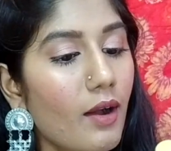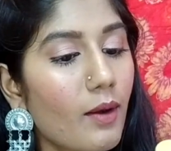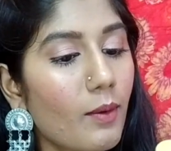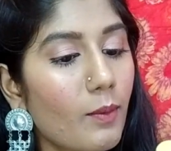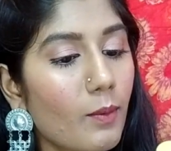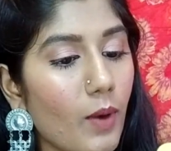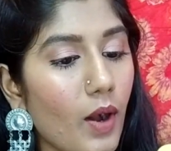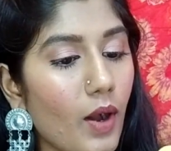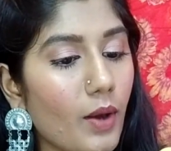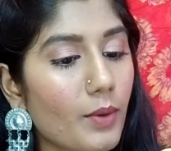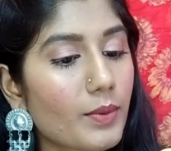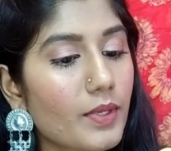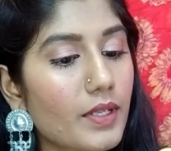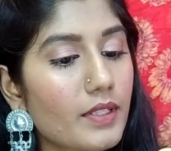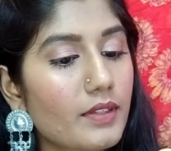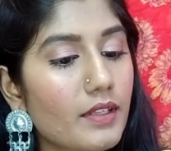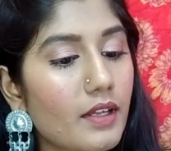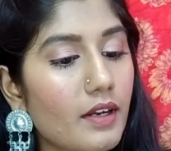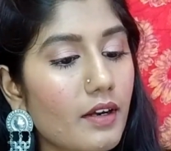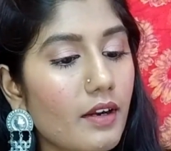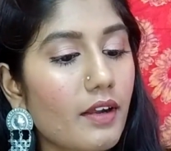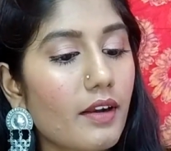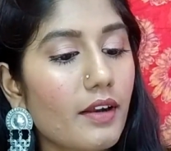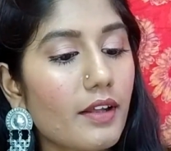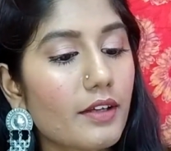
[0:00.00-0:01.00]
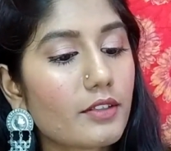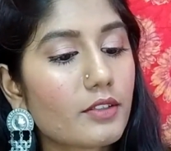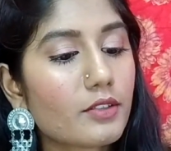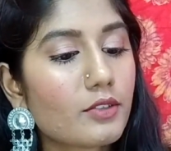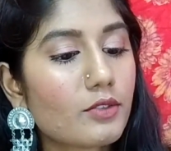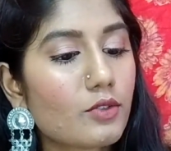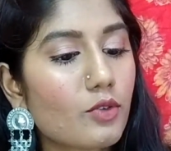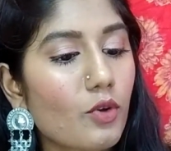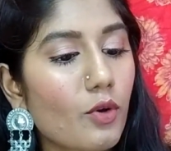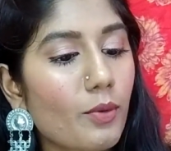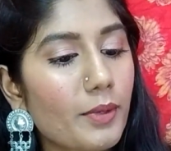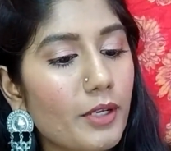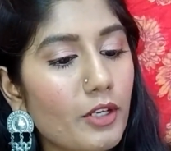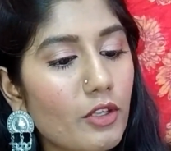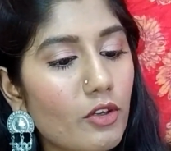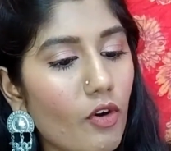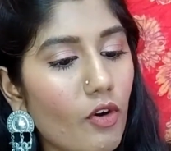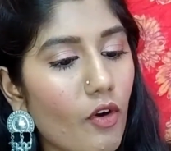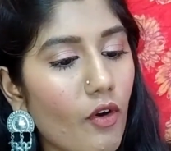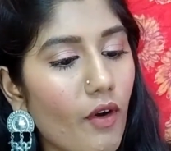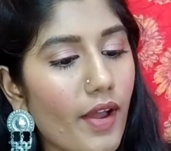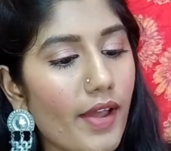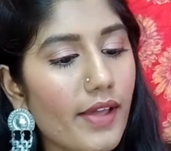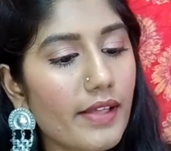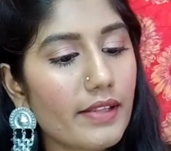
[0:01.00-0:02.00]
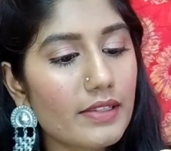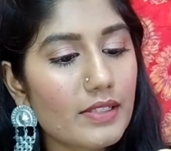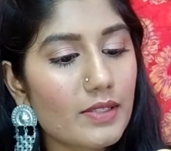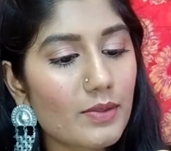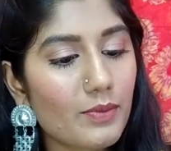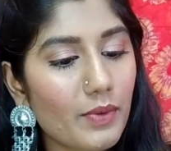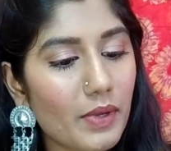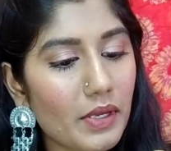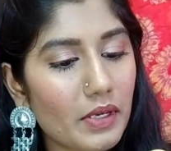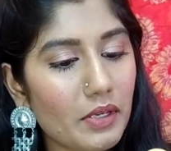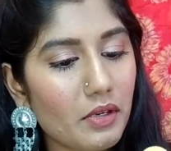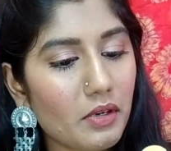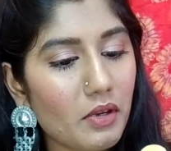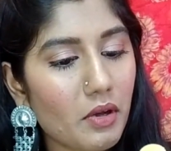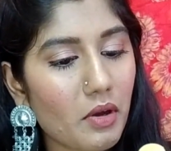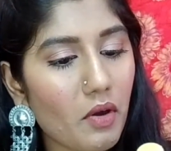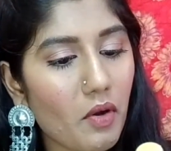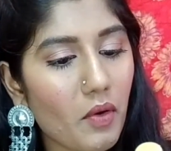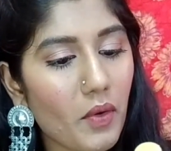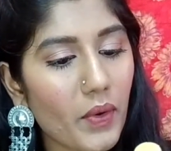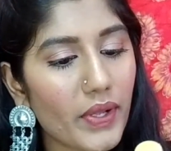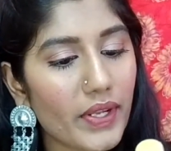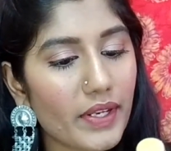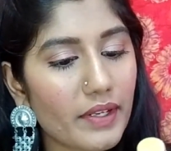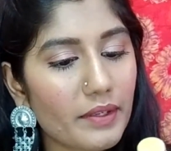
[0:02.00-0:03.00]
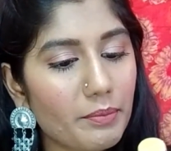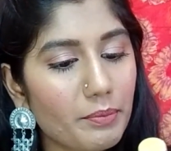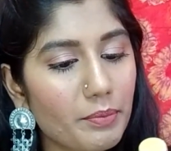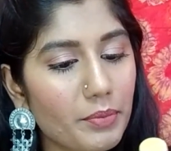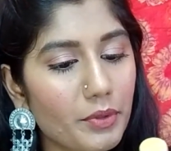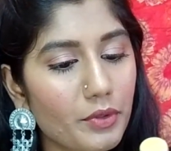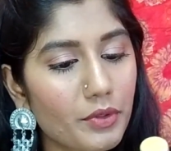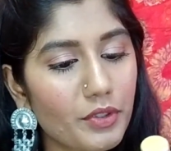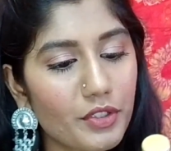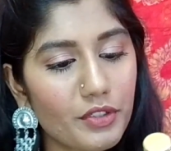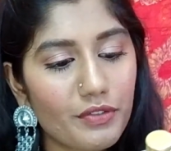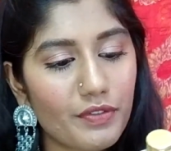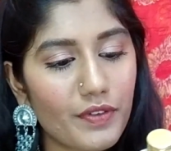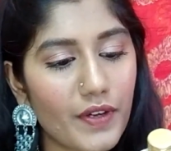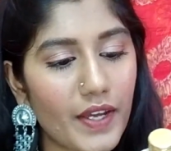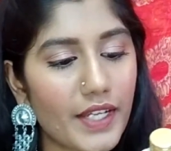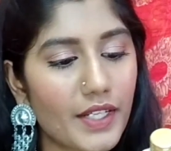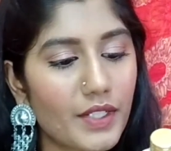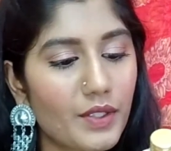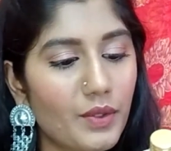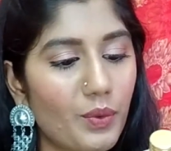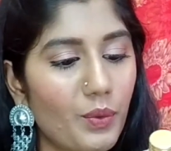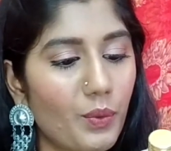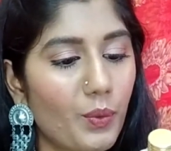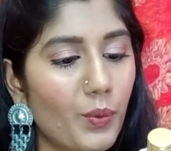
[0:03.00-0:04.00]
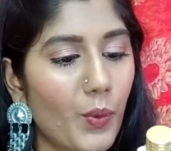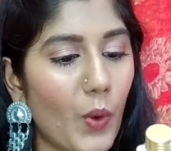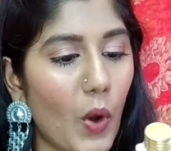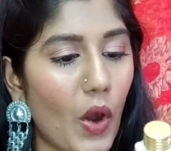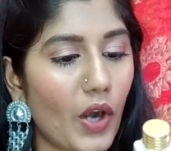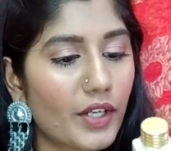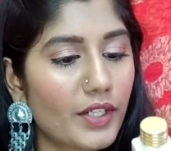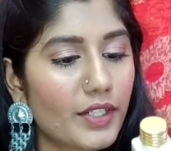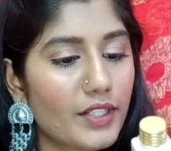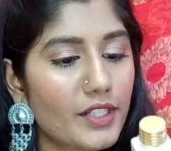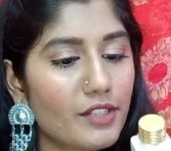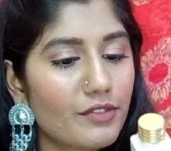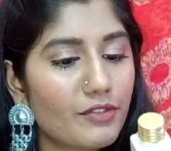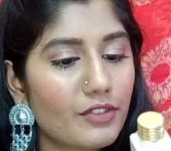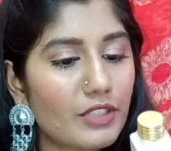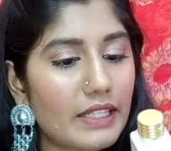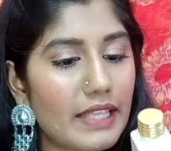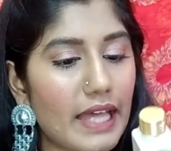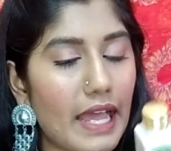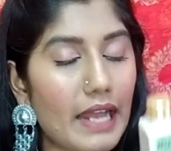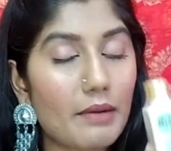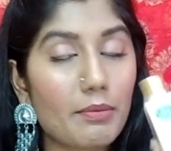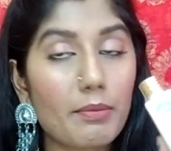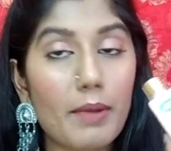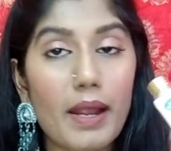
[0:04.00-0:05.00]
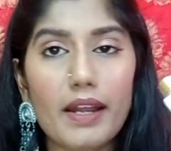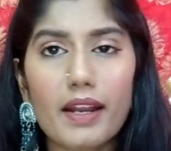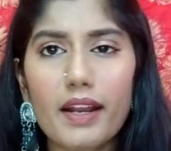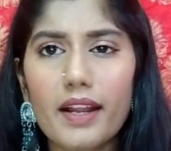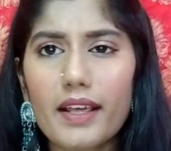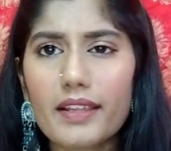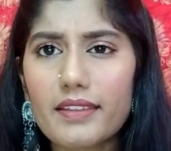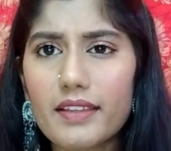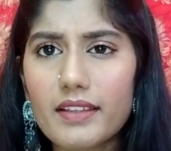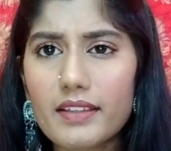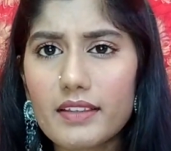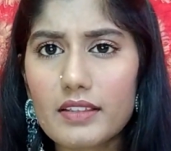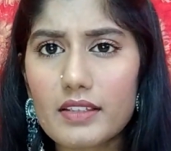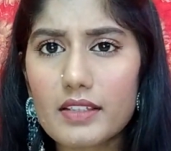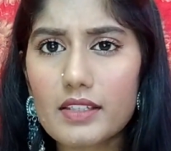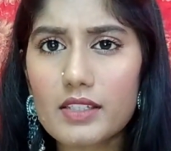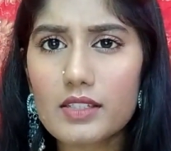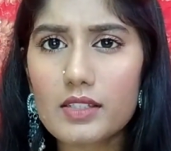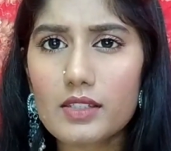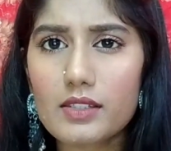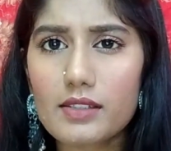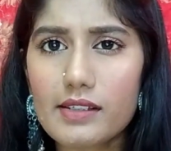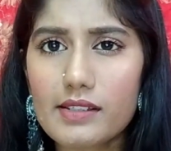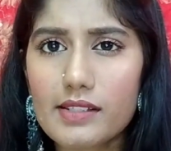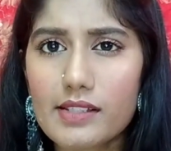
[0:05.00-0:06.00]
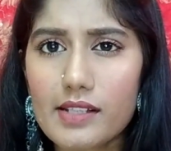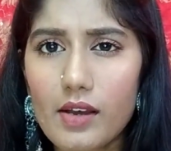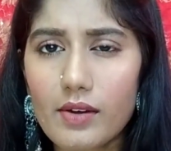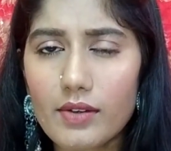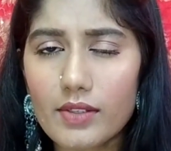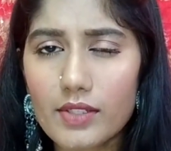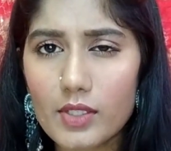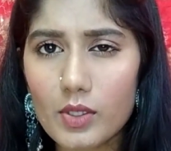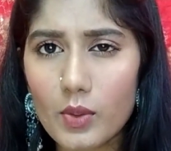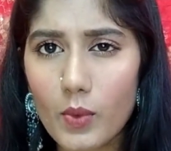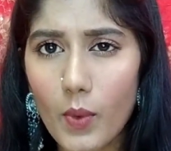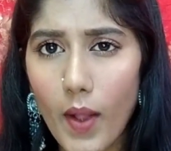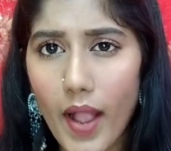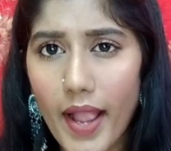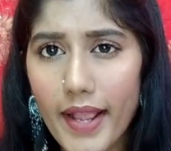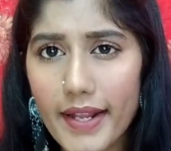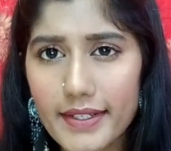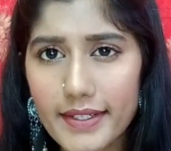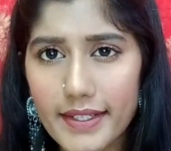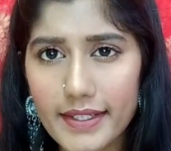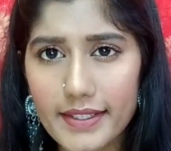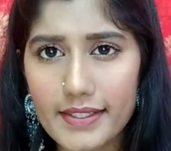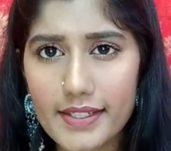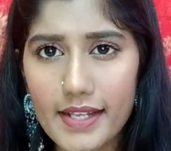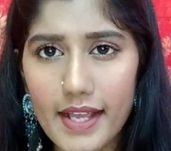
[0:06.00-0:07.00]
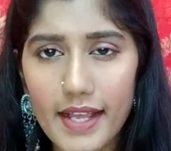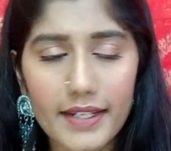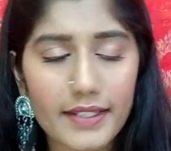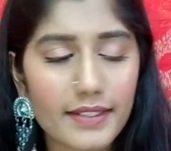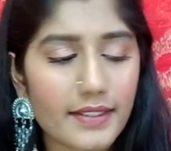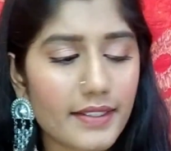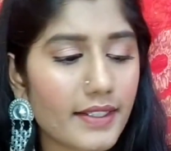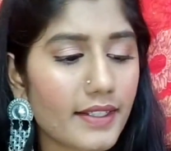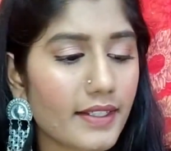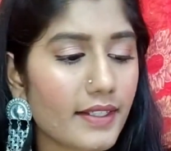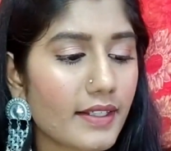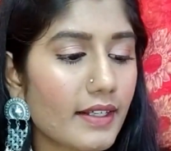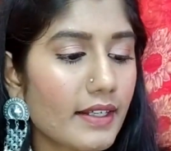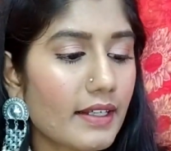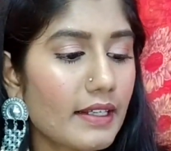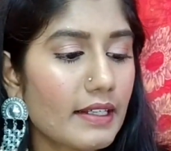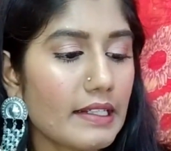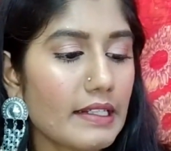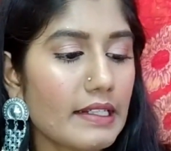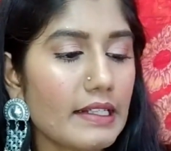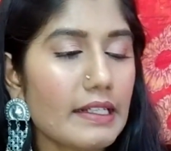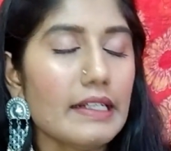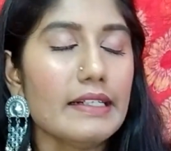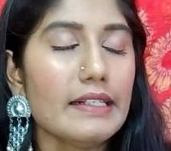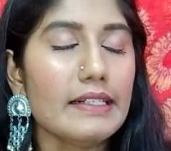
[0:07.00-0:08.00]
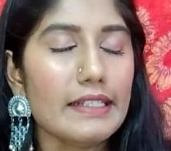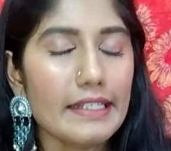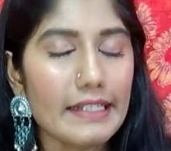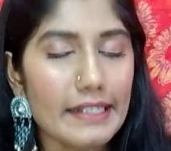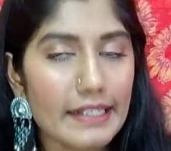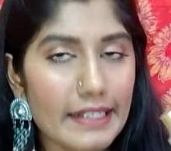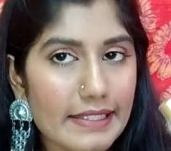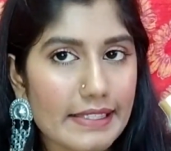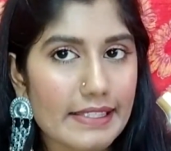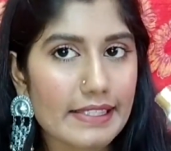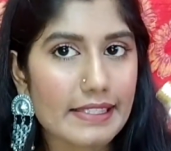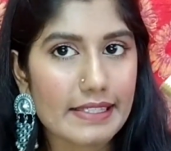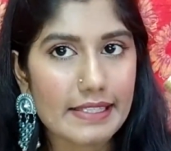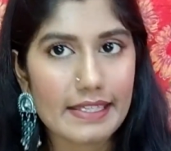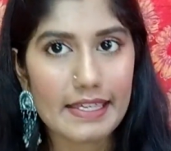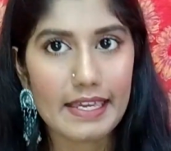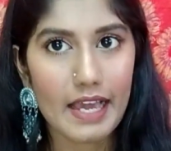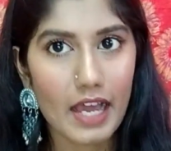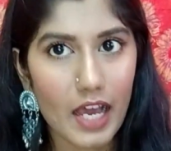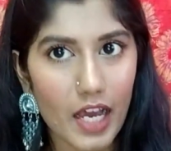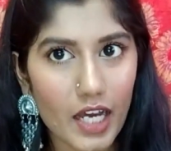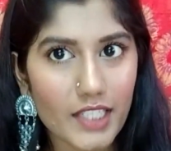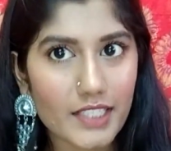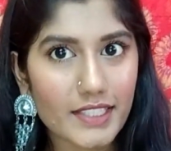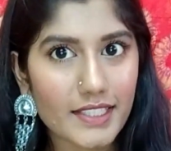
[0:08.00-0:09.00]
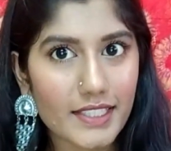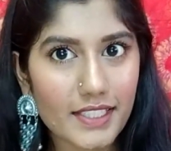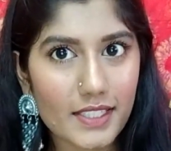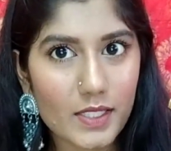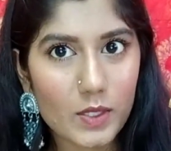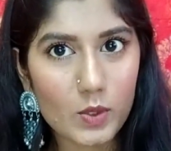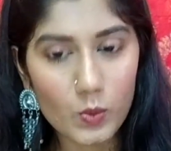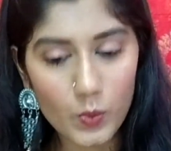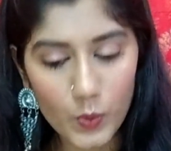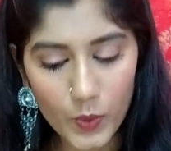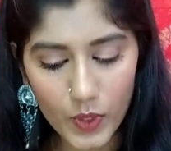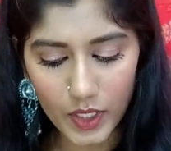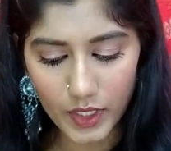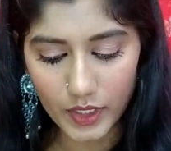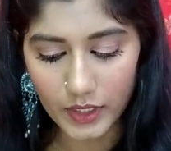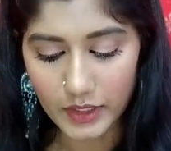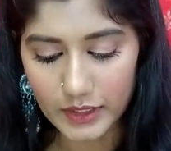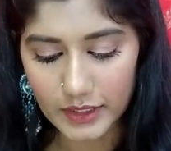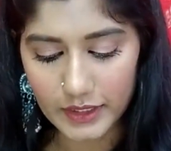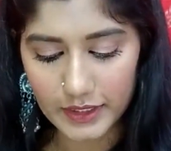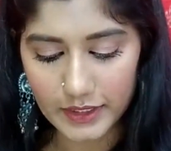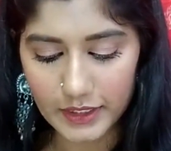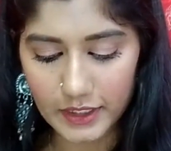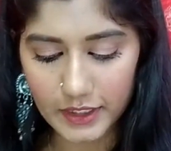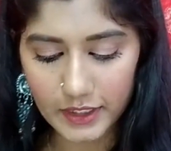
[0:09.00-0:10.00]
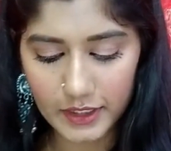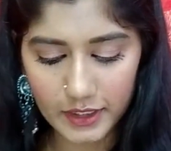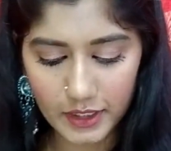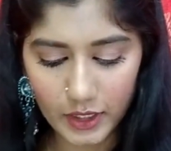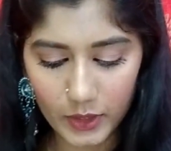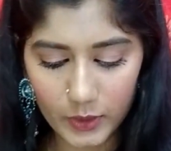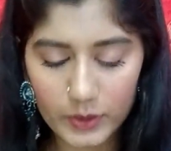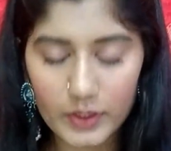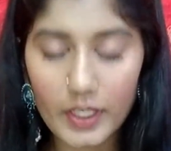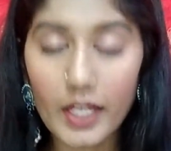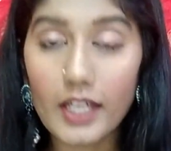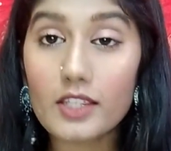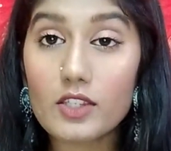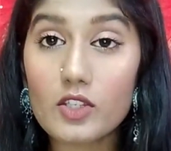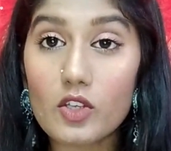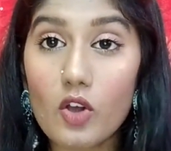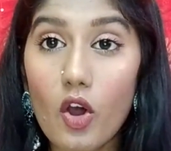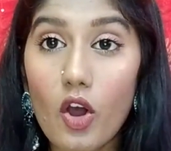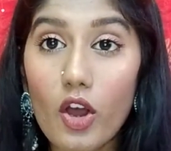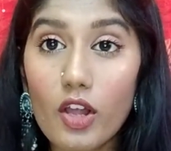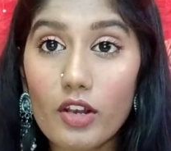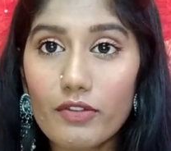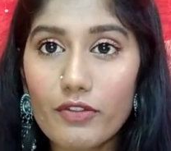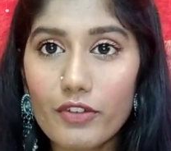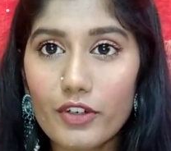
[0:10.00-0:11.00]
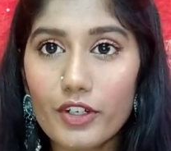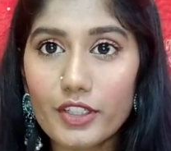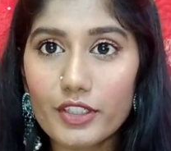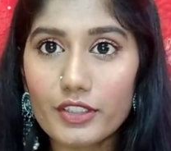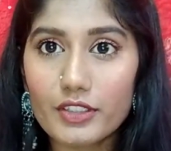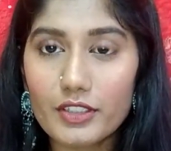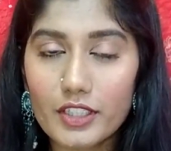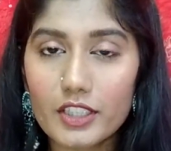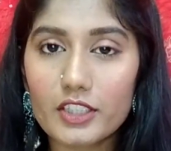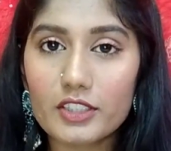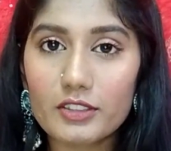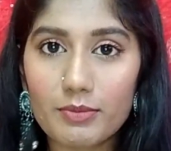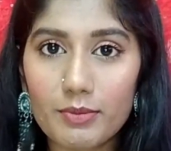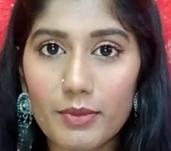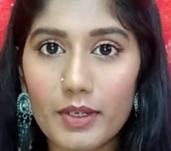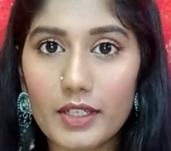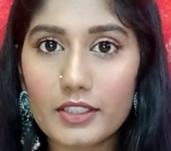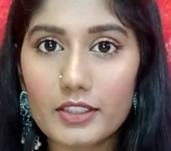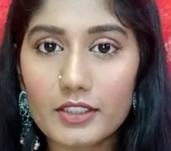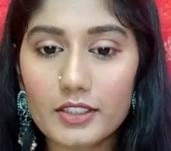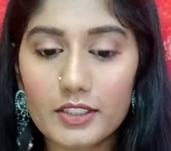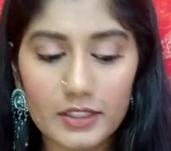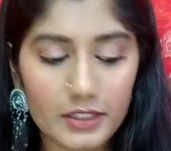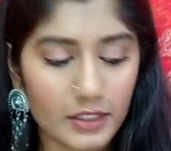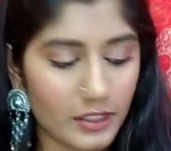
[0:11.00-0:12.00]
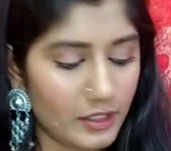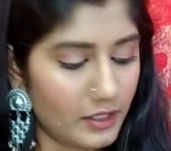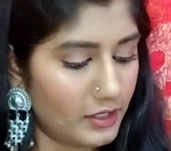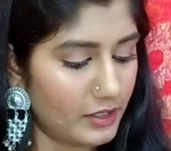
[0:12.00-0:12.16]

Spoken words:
Wow, there are like so many oils, vanilla oil, and purified water for that matter. I think this sounds quite exciting. Let's see how this works. So that's all for this month's